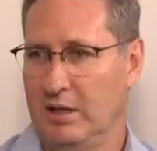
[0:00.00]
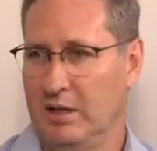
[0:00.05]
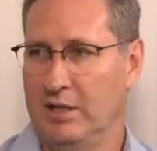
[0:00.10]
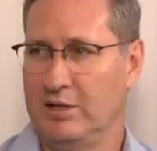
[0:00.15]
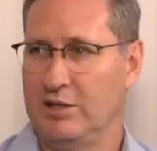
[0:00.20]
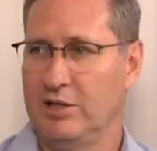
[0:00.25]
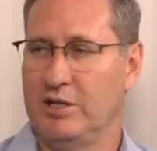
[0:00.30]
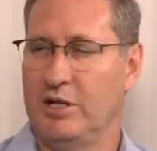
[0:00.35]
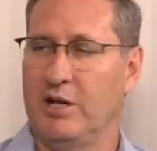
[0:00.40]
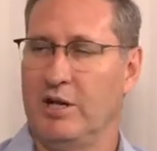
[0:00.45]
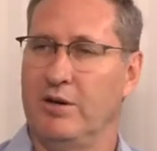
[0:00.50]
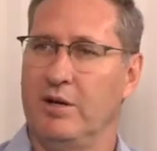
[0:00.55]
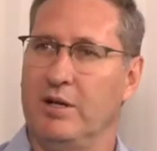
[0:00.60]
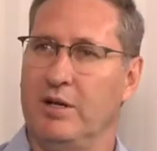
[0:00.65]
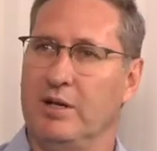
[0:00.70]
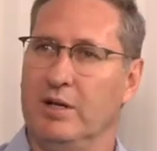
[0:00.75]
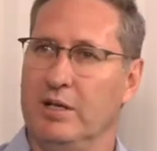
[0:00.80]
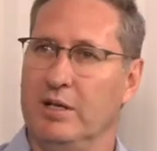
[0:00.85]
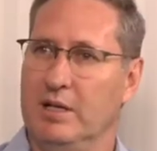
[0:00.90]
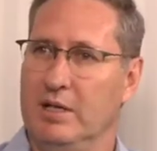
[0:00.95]
engineering,
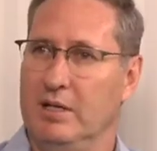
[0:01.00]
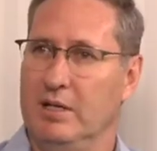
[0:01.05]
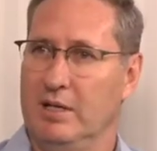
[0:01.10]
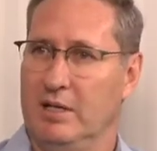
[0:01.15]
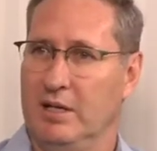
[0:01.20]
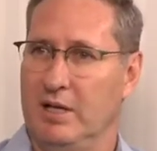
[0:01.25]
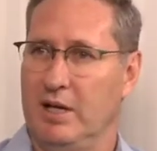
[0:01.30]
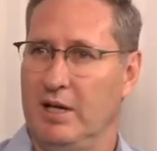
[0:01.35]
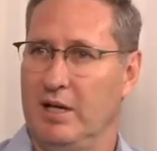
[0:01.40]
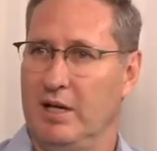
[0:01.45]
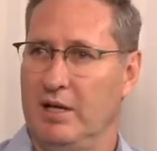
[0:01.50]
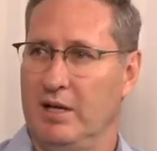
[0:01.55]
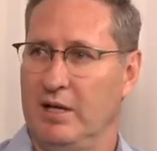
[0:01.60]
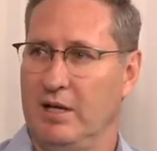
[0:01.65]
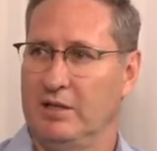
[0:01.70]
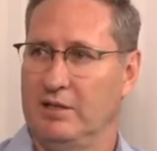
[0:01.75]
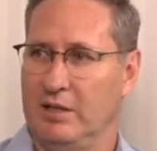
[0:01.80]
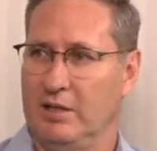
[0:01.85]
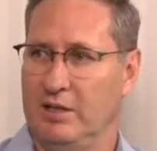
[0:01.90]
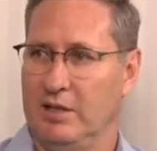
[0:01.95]
uh,
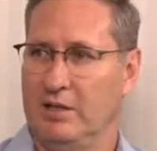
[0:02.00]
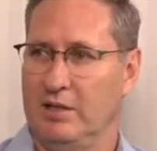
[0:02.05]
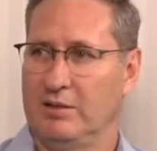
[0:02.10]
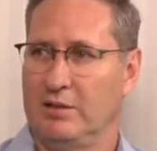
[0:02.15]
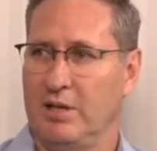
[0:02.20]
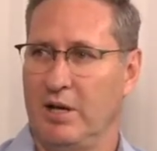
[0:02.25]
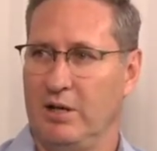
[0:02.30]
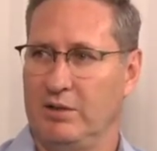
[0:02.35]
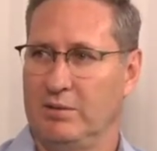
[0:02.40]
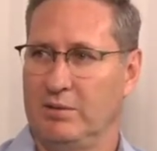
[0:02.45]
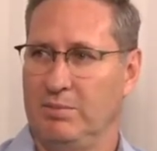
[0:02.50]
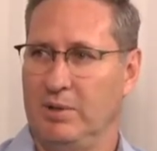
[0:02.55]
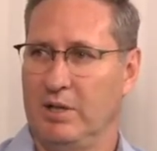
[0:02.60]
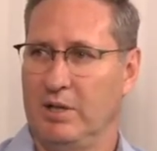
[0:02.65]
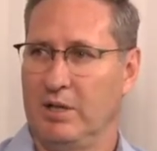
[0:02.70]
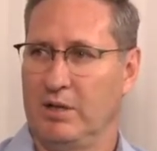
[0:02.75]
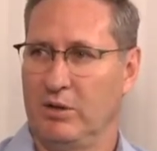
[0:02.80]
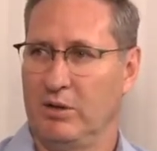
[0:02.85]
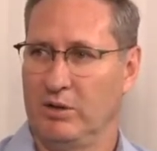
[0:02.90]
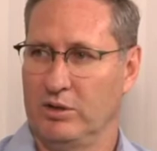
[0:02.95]
it, it is going to be
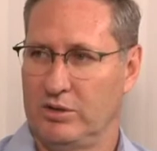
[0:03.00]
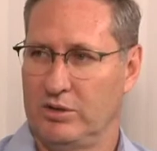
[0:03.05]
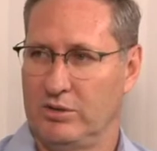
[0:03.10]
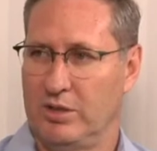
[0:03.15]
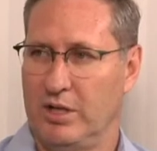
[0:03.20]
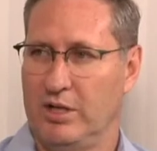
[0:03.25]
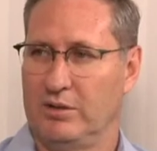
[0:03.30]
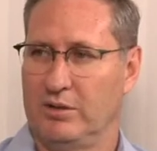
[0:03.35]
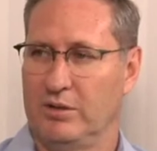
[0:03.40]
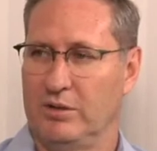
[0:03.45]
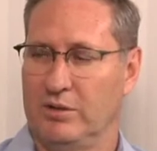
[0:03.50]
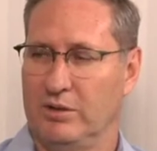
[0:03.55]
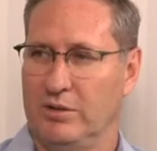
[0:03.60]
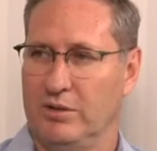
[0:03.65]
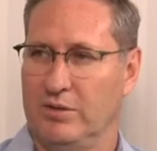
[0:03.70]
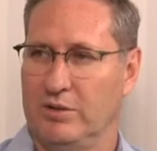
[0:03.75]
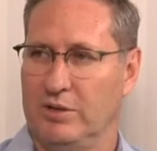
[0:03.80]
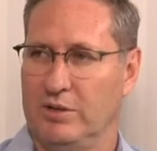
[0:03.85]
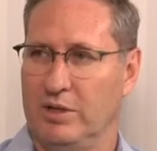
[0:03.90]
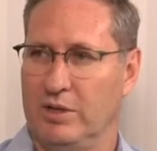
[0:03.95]
a constraint on
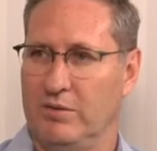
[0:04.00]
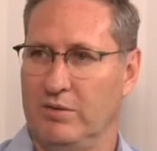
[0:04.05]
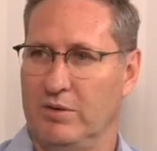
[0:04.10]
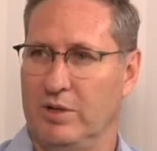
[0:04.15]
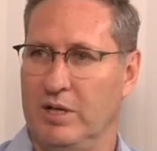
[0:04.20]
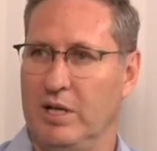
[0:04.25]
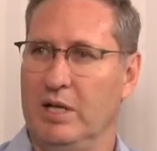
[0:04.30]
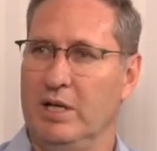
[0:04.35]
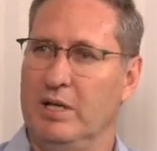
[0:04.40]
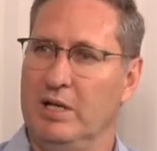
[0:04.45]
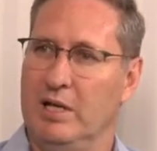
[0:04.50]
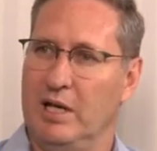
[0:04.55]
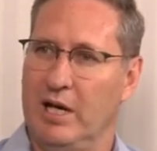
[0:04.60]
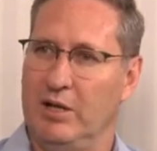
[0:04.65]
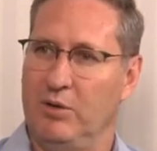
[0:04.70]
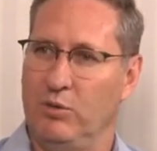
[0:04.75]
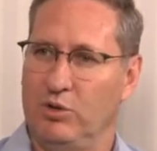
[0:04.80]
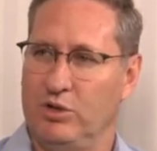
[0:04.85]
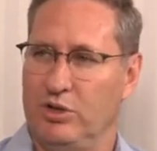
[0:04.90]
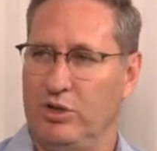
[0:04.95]
service delivery.
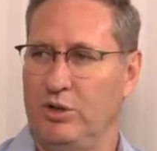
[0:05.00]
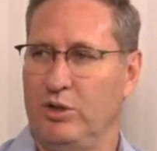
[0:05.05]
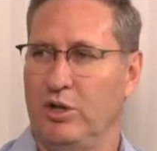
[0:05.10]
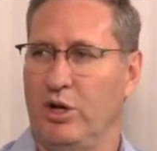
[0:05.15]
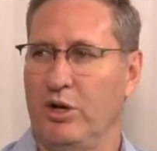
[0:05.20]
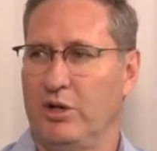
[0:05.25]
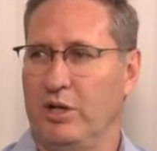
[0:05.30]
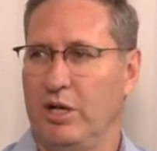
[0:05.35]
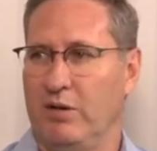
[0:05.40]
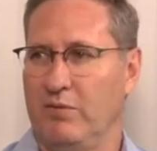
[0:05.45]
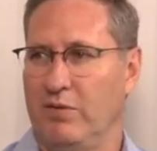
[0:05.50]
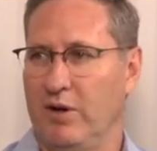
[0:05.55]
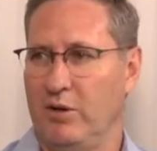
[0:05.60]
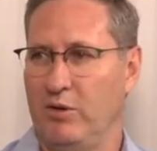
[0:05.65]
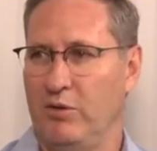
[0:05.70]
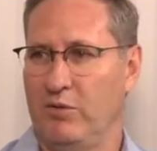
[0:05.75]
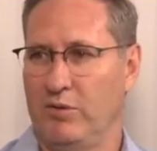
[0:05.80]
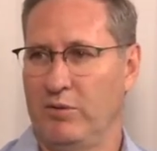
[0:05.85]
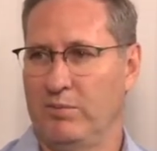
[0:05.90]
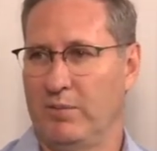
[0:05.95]
And also, you don't get
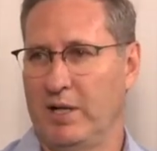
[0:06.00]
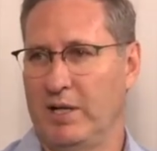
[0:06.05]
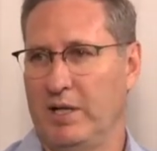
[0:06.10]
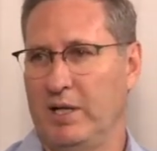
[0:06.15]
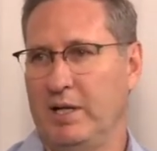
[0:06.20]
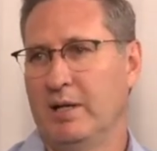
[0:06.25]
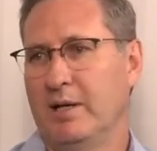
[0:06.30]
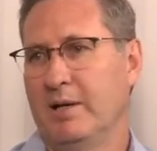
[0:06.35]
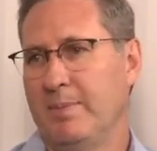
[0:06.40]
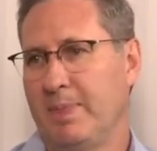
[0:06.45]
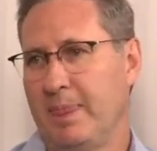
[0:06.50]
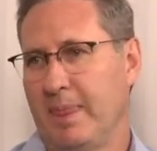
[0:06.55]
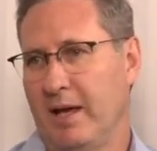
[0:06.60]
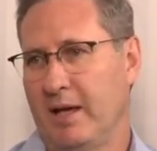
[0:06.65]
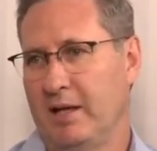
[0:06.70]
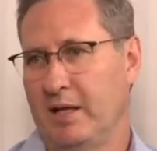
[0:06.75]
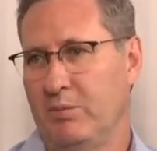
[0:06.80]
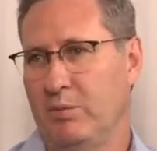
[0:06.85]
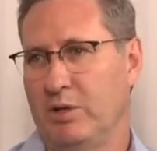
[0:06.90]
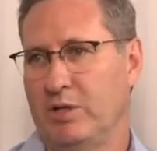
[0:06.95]
value for money.
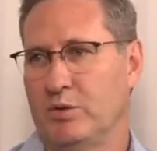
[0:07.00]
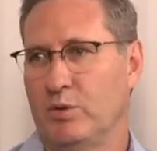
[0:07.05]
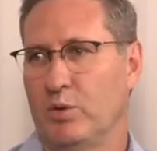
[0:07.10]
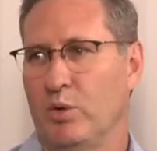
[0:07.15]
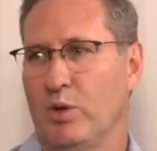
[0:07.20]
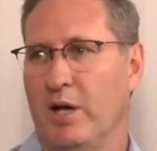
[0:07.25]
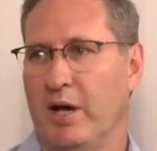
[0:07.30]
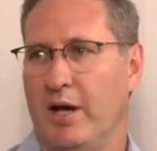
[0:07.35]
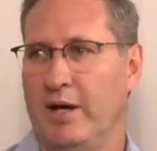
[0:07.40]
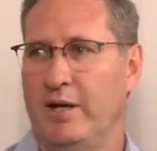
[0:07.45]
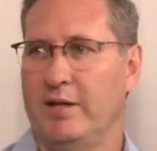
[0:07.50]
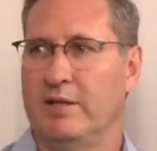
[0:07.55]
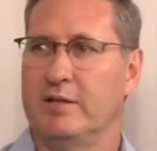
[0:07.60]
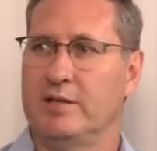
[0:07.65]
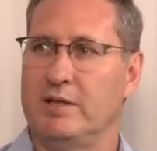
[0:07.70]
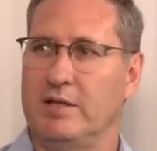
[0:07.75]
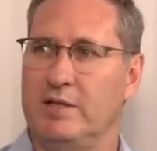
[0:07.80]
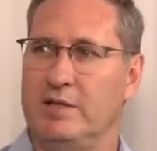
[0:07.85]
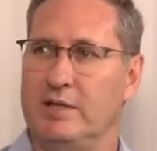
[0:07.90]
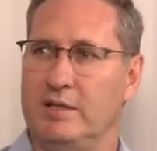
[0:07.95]
And then we saw the
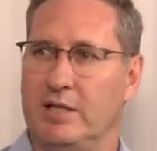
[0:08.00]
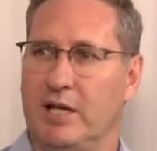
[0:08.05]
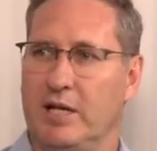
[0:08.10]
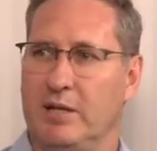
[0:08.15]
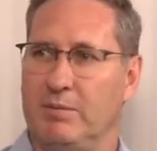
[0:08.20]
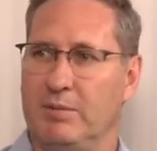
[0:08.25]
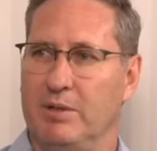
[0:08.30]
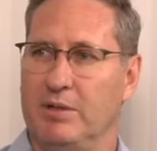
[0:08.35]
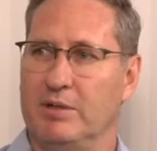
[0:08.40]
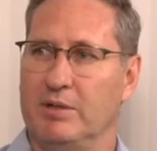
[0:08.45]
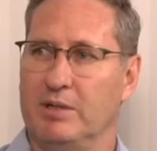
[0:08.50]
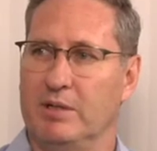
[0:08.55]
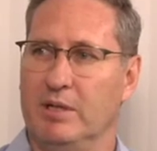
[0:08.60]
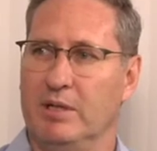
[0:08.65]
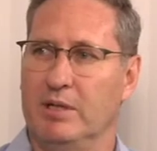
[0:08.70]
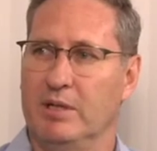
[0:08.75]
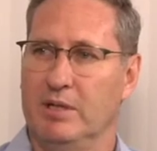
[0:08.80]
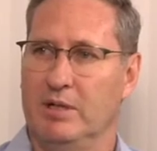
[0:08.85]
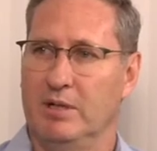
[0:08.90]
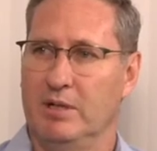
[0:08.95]
ANC statement
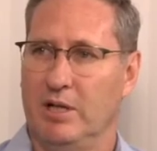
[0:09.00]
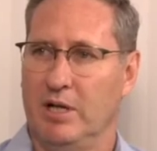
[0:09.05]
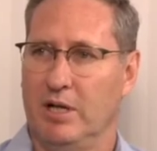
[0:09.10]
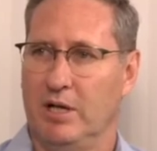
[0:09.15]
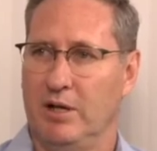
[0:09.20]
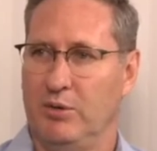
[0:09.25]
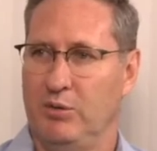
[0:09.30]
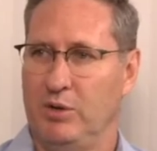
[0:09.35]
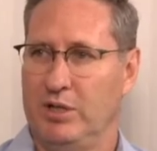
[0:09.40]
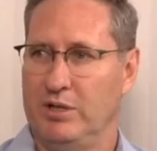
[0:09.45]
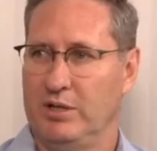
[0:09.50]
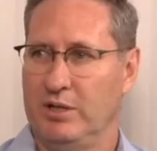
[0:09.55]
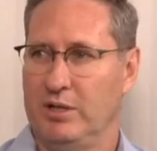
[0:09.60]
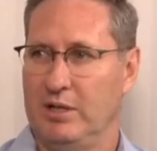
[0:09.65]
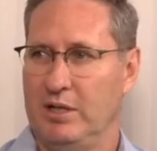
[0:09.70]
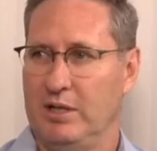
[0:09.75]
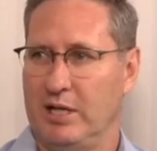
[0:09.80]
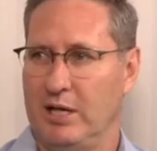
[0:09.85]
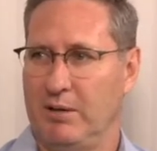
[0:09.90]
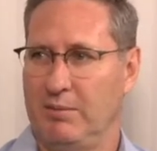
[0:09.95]
uh,
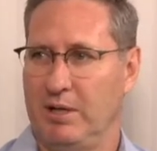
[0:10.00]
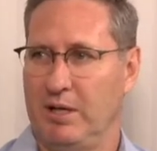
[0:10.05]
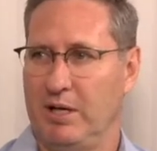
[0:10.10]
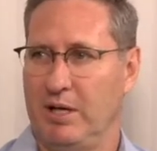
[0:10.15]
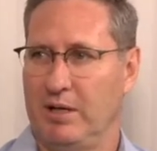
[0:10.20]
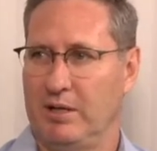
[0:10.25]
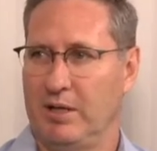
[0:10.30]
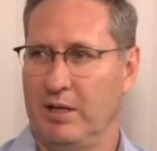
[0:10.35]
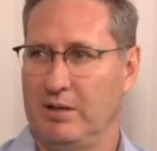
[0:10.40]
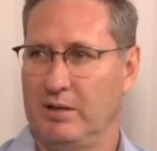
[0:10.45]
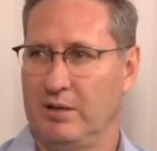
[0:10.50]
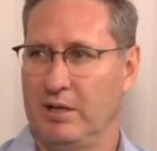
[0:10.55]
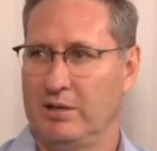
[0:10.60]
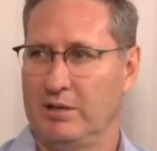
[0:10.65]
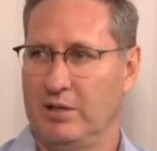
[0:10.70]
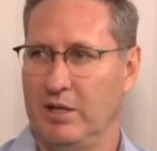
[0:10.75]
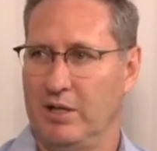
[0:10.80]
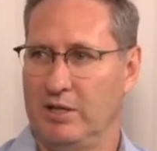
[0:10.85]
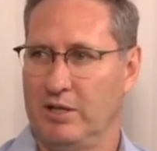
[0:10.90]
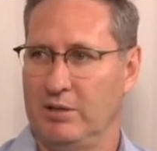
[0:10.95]
recently coming out that
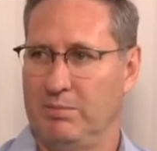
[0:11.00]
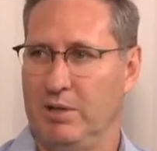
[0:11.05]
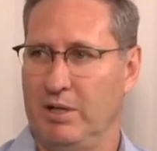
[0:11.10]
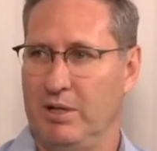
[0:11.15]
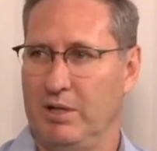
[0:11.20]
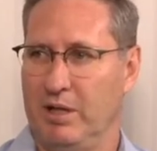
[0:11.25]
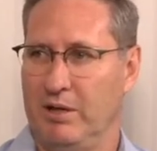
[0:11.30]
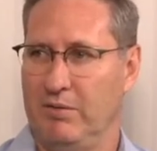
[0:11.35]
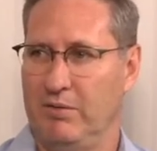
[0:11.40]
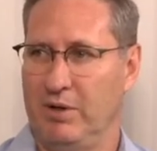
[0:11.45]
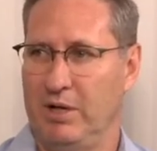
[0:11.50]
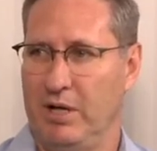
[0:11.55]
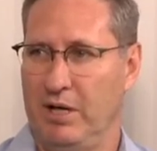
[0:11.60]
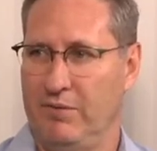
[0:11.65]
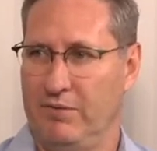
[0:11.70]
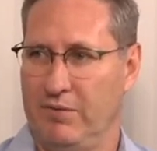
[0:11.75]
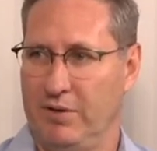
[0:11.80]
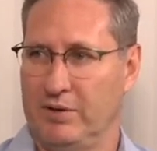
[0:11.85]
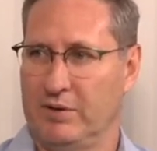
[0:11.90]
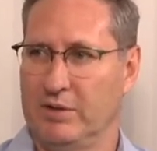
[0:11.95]
there's going to be a, every
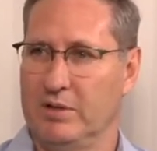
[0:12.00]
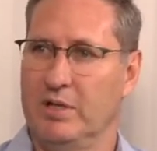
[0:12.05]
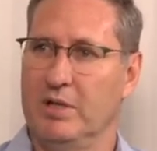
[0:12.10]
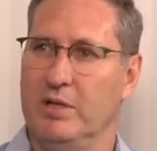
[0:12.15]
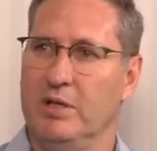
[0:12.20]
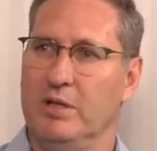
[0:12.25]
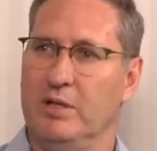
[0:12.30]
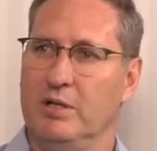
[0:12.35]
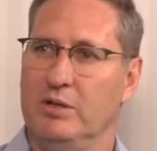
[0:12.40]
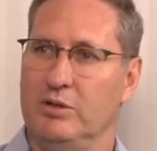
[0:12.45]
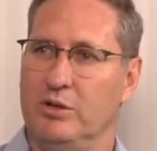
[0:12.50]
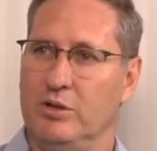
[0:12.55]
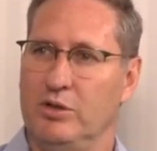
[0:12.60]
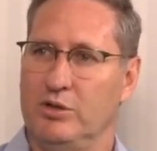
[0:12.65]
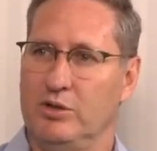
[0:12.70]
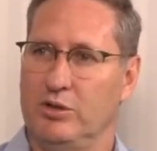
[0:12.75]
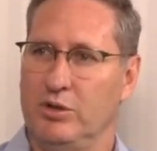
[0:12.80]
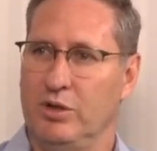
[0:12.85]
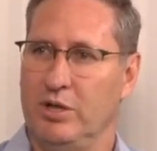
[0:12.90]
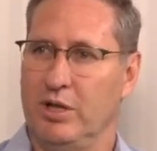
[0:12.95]
effort to
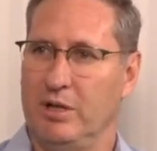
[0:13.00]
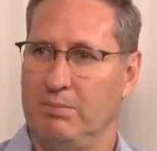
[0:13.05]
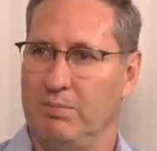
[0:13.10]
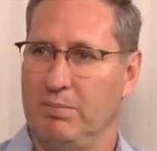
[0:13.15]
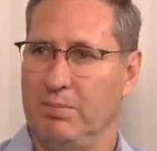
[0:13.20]
ensure that